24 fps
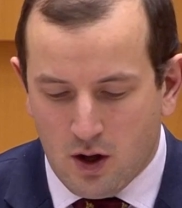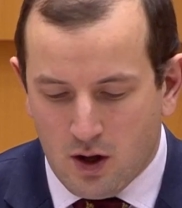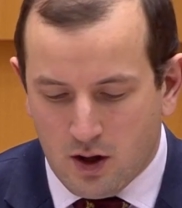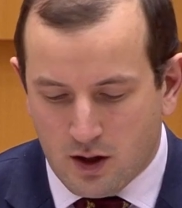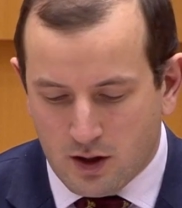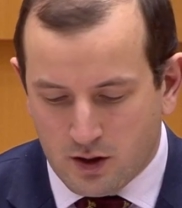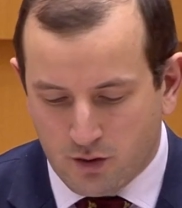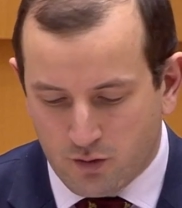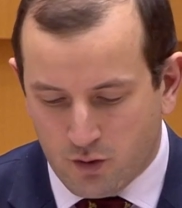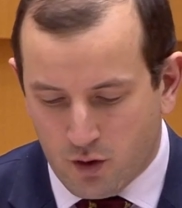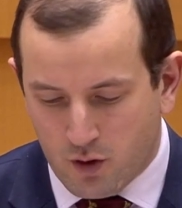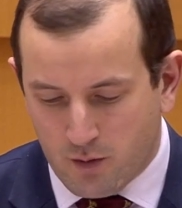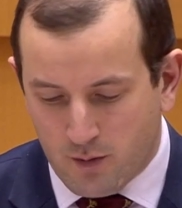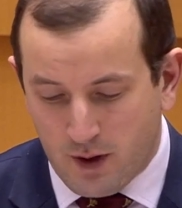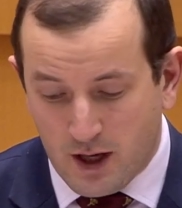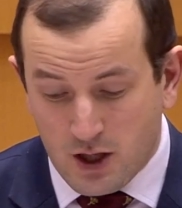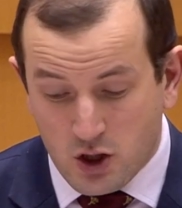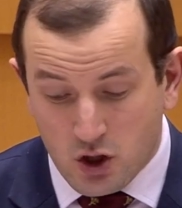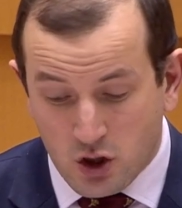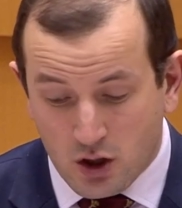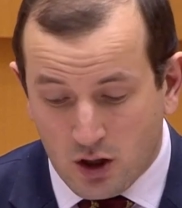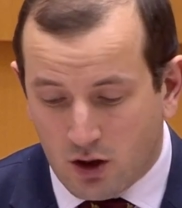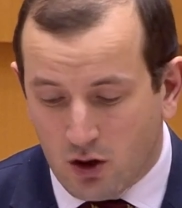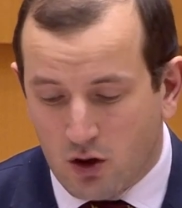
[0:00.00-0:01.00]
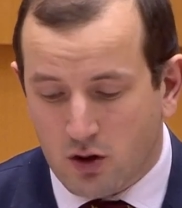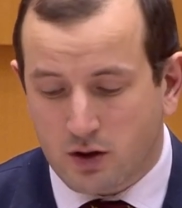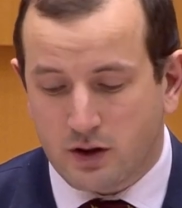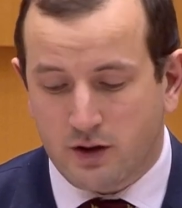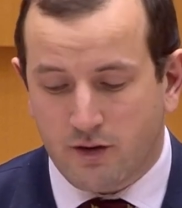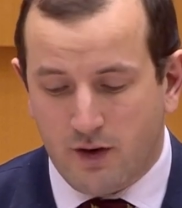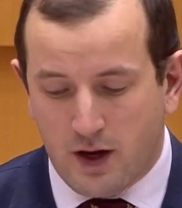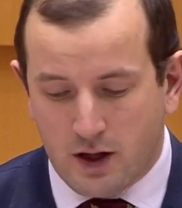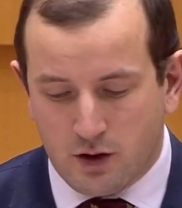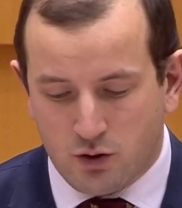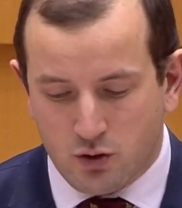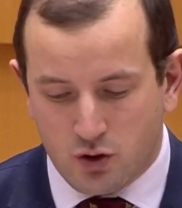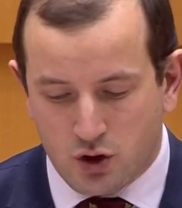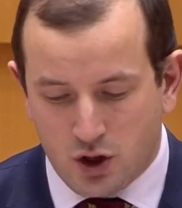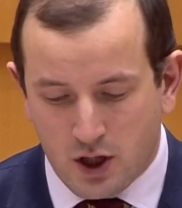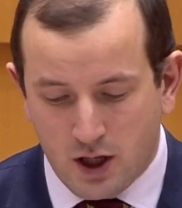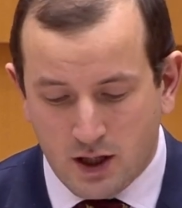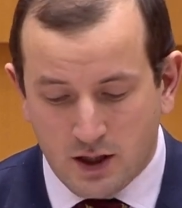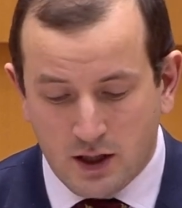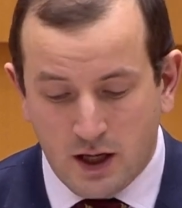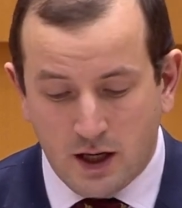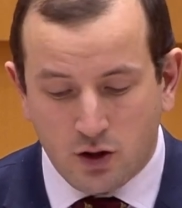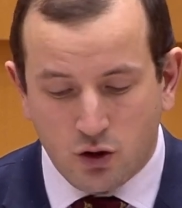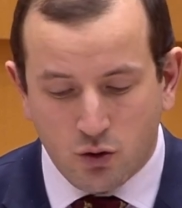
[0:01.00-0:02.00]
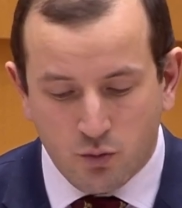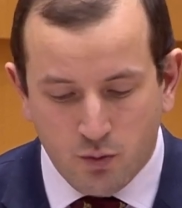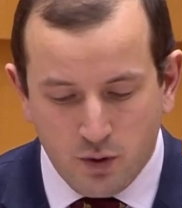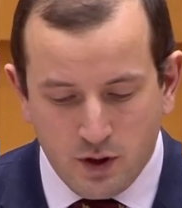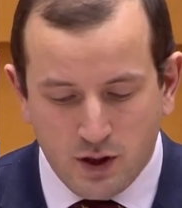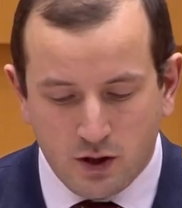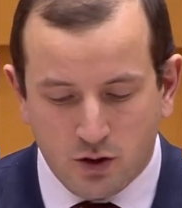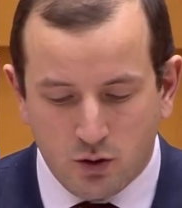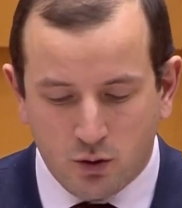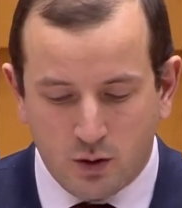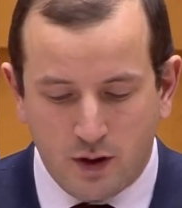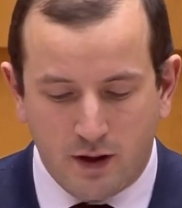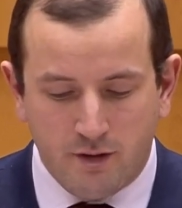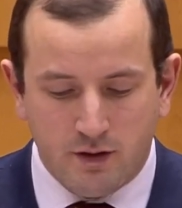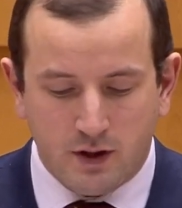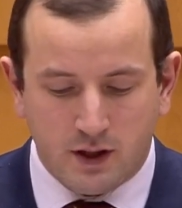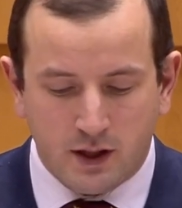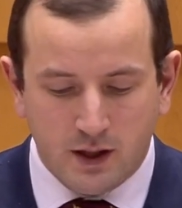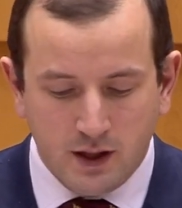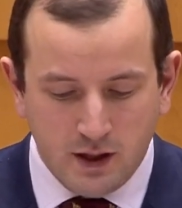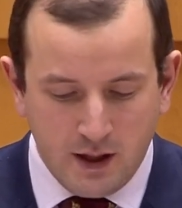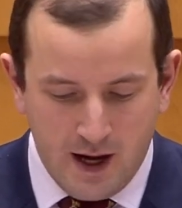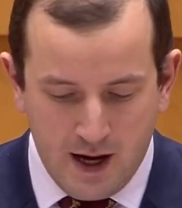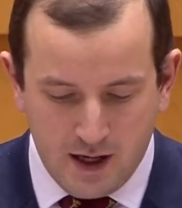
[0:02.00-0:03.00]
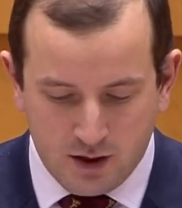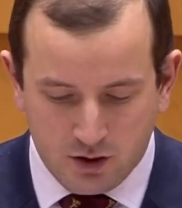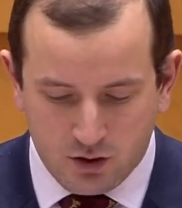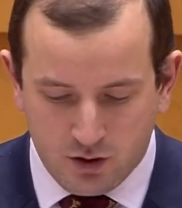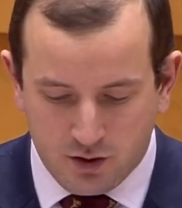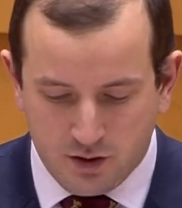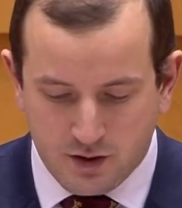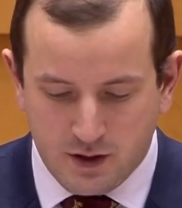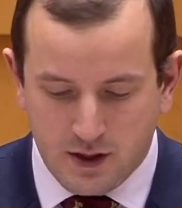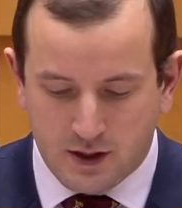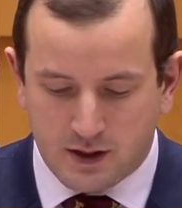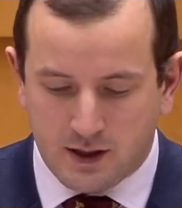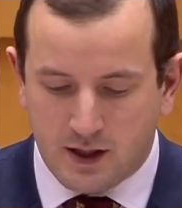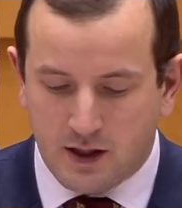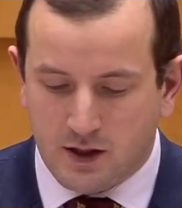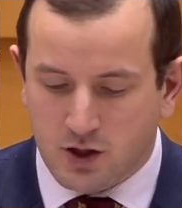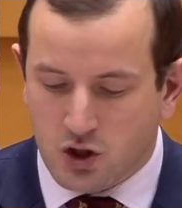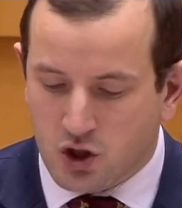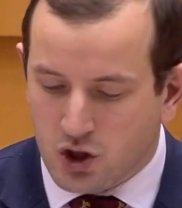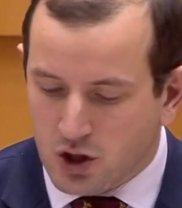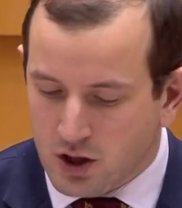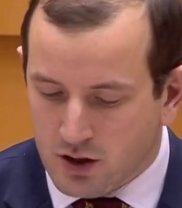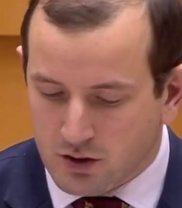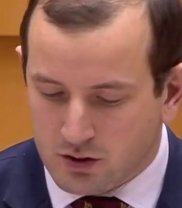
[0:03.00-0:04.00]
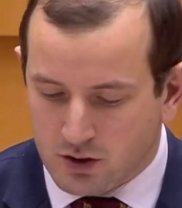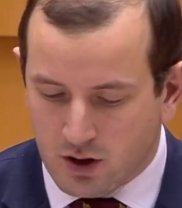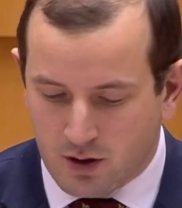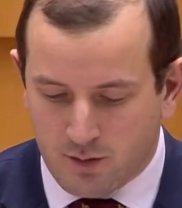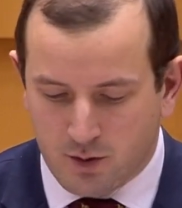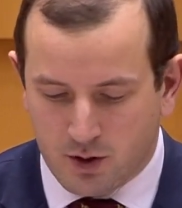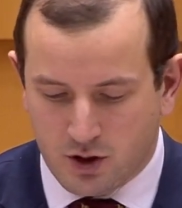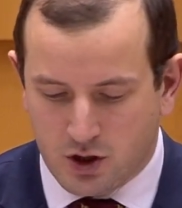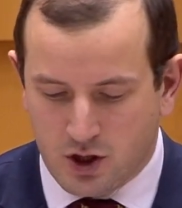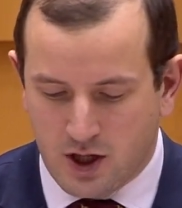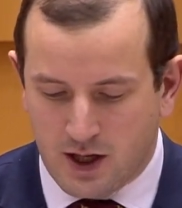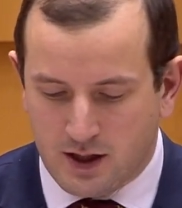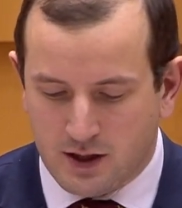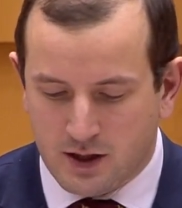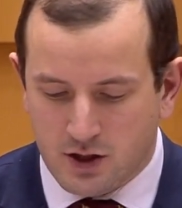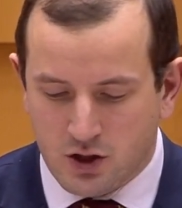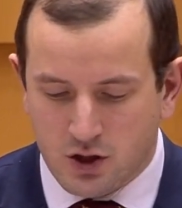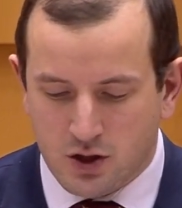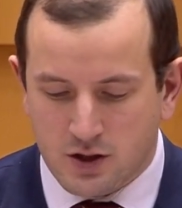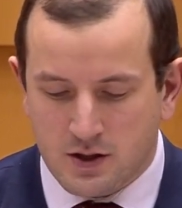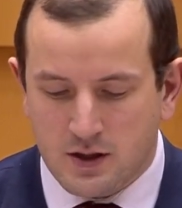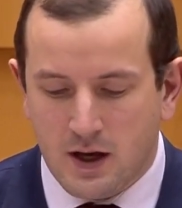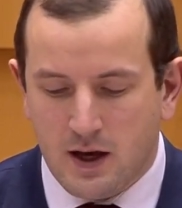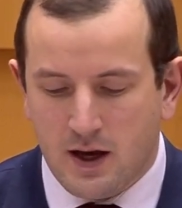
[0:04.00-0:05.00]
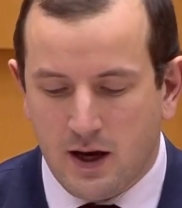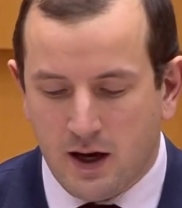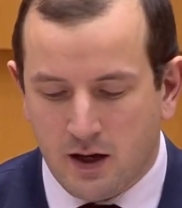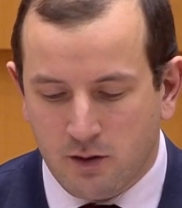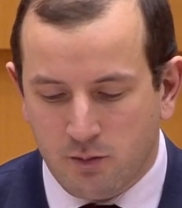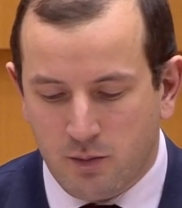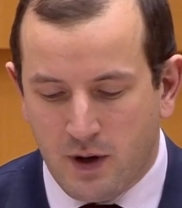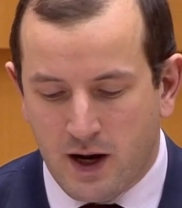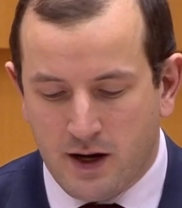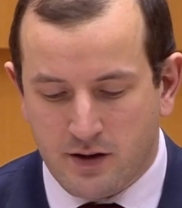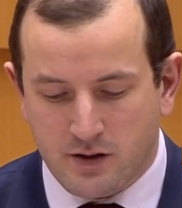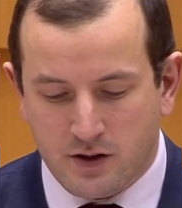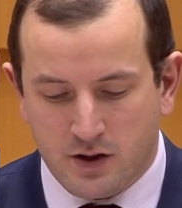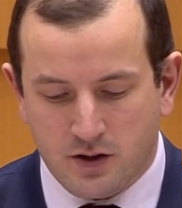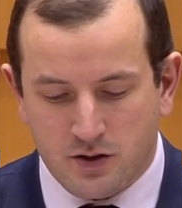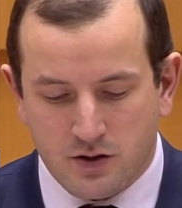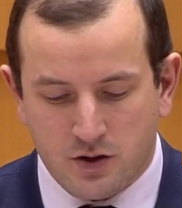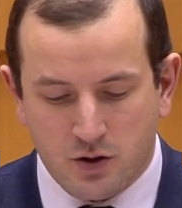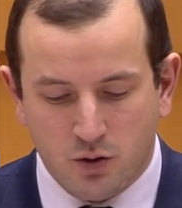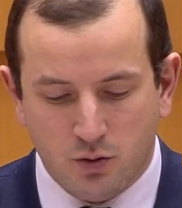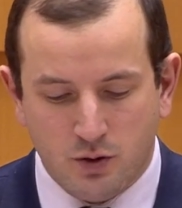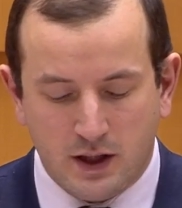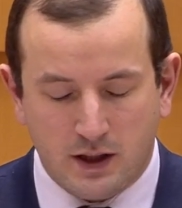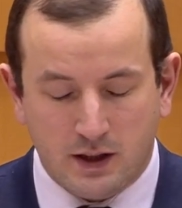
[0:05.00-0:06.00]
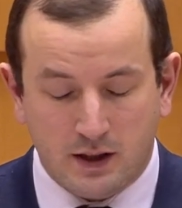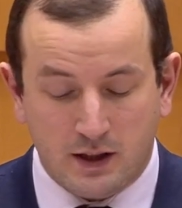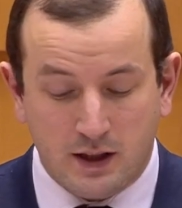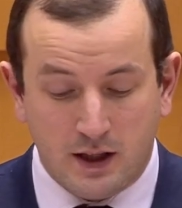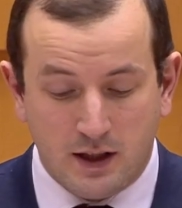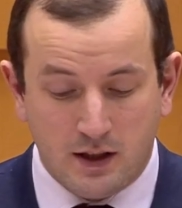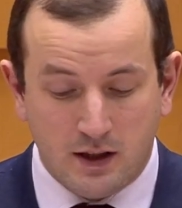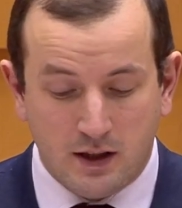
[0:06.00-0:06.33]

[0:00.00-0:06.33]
information along the value chain and to bring together key actors that can share common challenges and barriers so that